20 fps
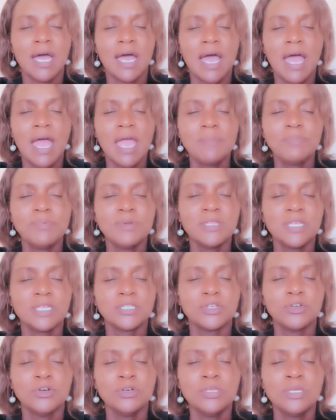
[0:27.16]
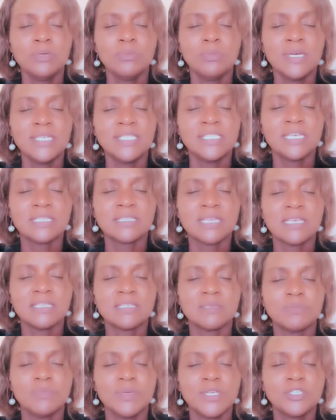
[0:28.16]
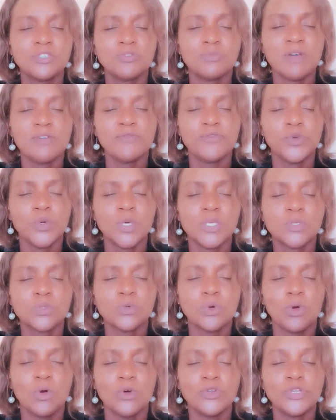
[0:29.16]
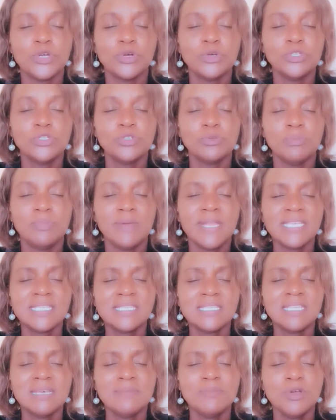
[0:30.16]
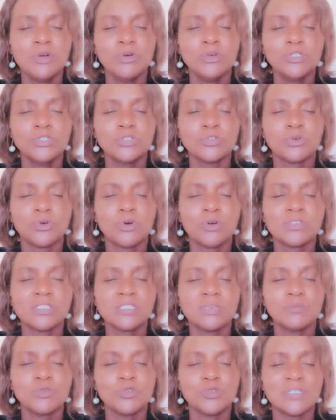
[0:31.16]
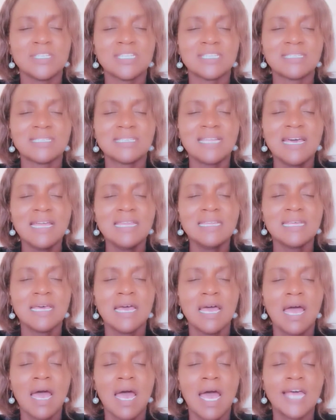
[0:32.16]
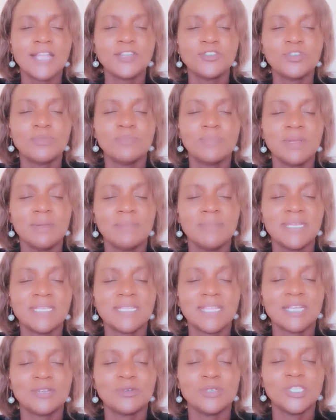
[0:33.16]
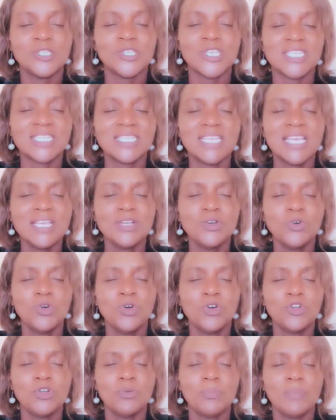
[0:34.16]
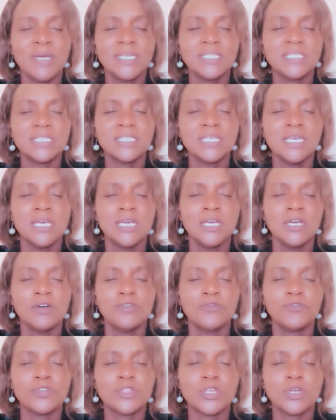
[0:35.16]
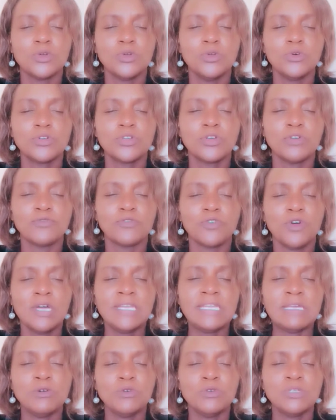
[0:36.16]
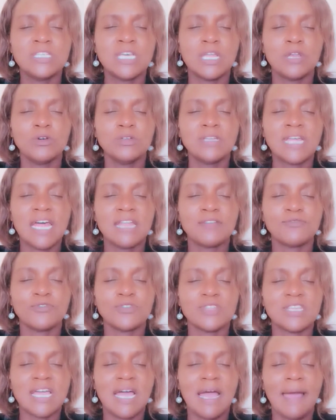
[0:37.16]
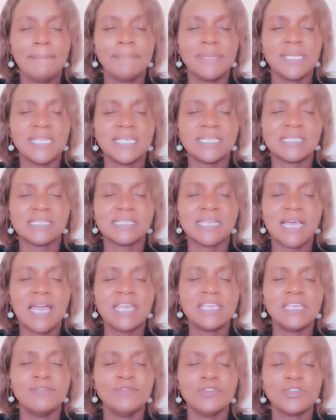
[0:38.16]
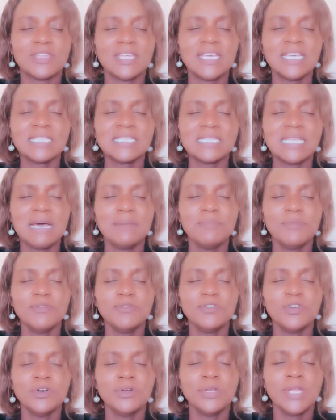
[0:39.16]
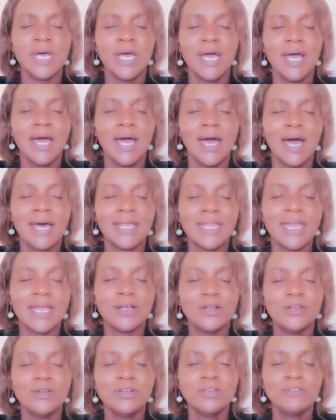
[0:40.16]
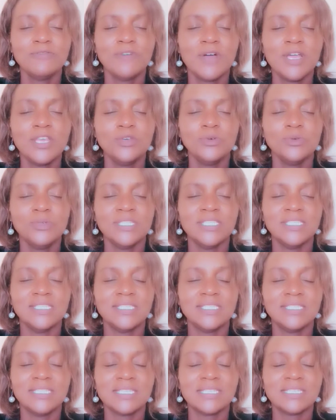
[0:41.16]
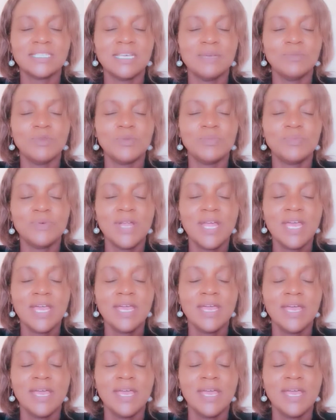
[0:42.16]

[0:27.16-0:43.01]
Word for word: I pray that God Almighty, as I speak to my viewers, oh God, you're going to bless them, you're going to cause them to understand and to implement that which you're saying, oh God Almighty, for the glory of God, oh dear Lord, and for their happiness. I give you thanks, Lamb of God, and I glorify you. In Jesus' name we pray.